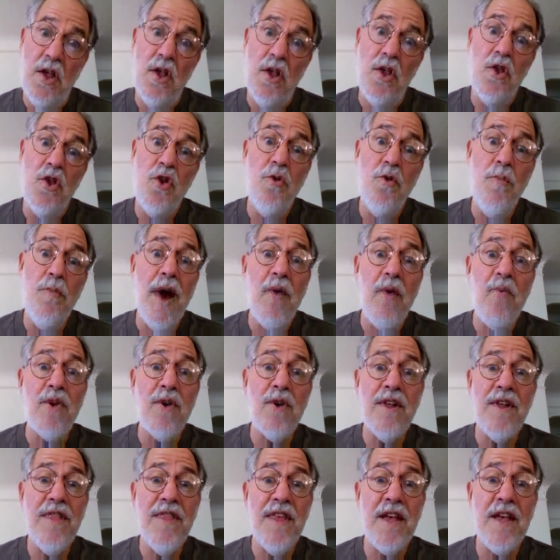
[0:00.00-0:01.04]
you might want to
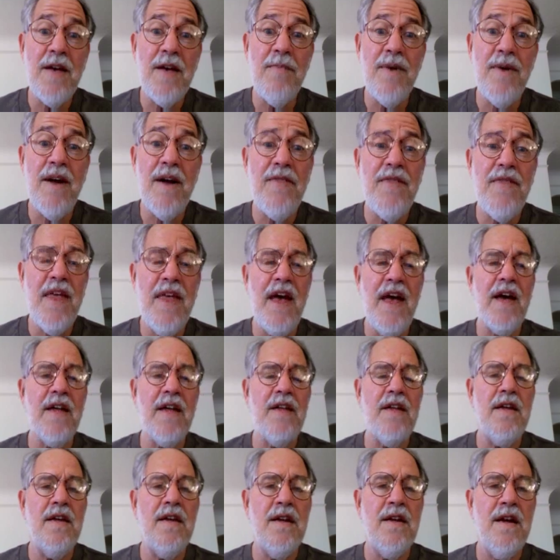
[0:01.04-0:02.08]
think about that.
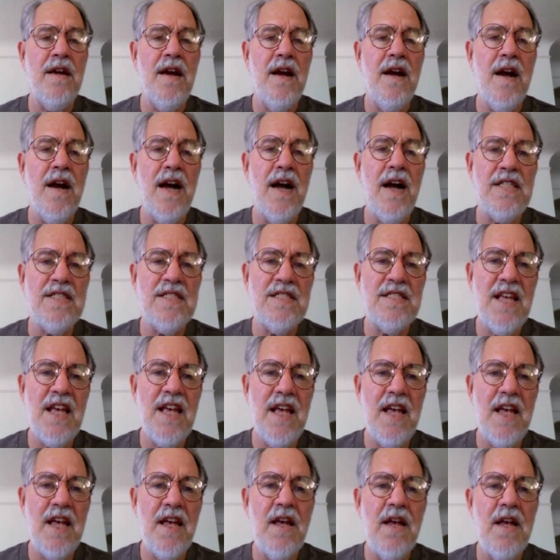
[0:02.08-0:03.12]
I say,
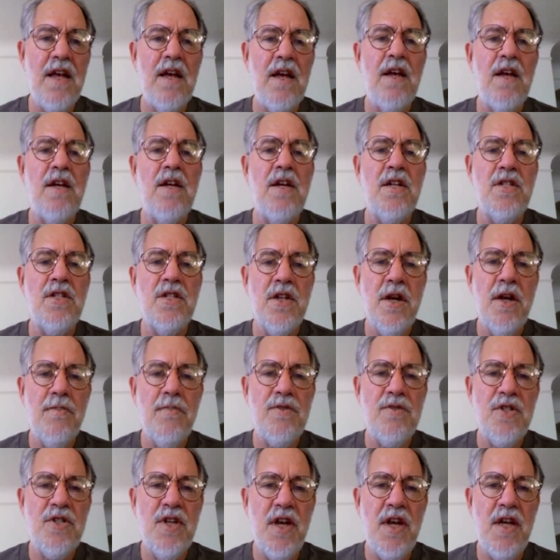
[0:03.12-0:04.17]
chump
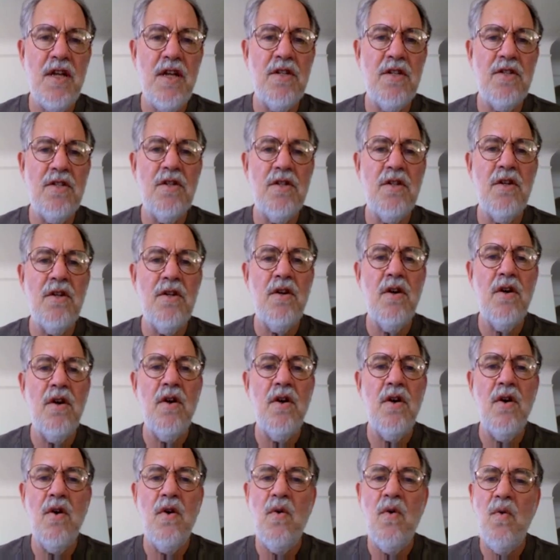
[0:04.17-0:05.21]
change.
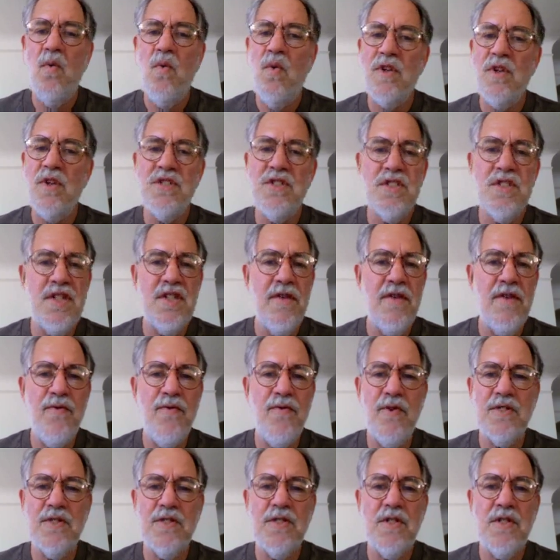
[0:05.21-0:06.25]
What's the
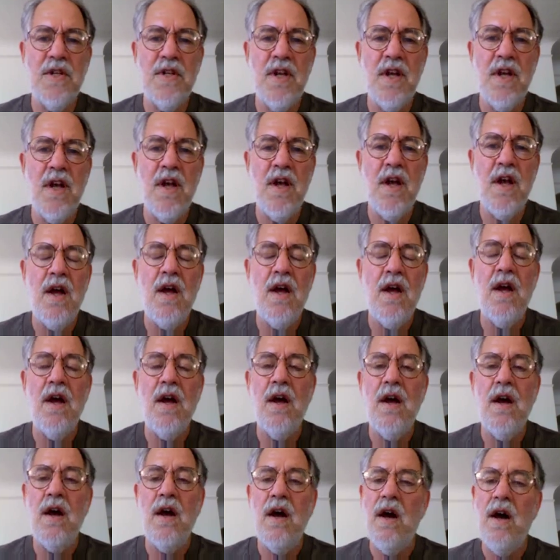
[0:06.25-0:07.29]
difference?
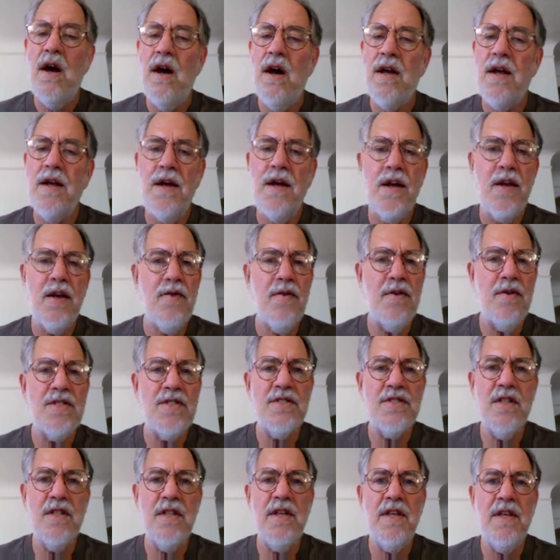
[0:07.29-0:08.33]
I gotta go to
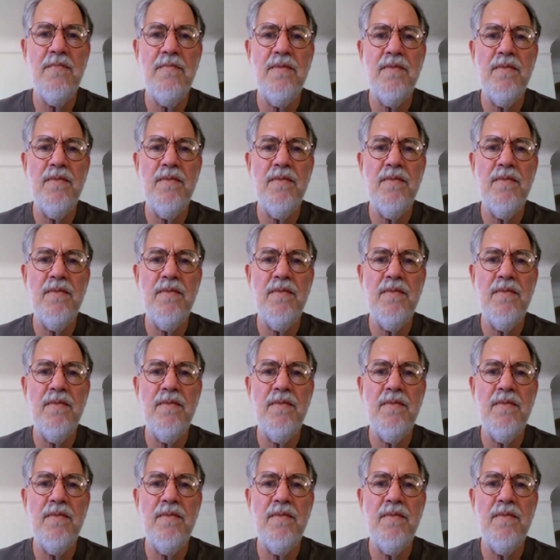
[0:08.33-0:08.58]
sleep.